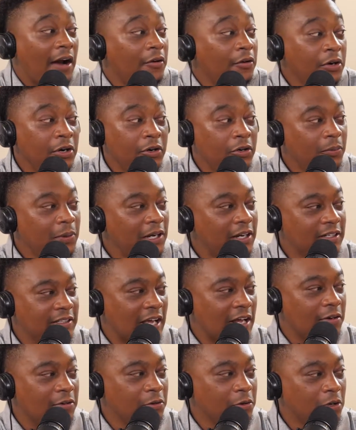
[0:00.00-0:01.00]
don't know because
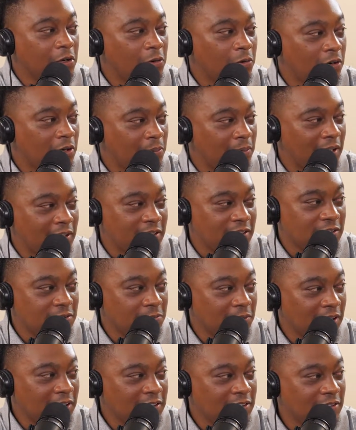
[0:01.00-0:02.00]
I don't know the quarterback
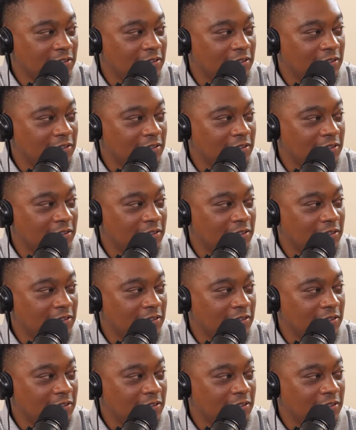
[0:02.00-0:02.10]
situation